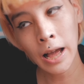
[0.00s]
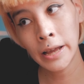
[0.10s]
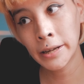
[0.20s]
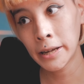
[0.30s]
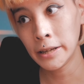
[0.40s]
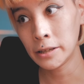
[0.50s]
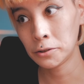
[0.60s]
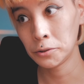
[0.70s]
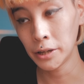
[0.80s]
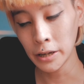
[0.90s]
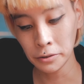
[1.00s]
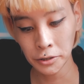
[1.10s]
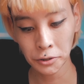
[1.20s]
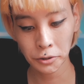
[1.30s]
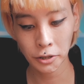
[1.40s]
Hi, I'm Katia. Today,
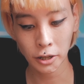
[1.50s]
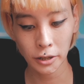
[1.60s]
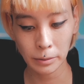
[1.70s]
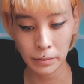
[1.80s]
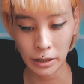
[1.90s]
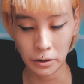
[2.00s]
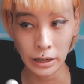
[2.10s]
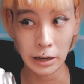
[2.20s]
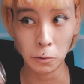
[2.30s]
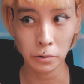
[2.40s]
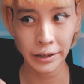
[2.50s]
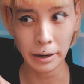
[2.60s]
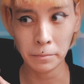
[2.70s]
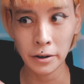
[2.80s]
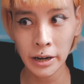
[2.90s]
going to talk about our old
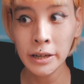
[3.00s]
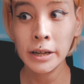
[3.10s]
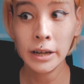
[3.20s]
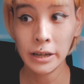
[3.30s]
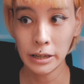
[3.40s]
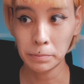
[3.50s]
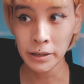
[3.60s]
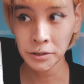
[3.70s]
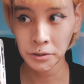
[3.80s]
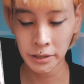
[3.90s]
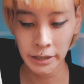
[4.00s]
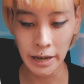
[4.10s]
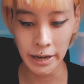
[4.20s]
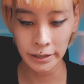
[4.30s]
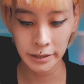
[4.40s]
camera, the Panasonic
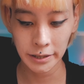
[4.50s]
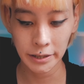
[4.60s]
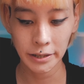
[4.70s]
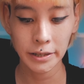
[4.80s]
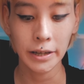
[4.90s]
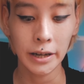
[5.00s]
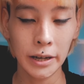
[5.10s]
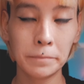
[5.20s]
LX7.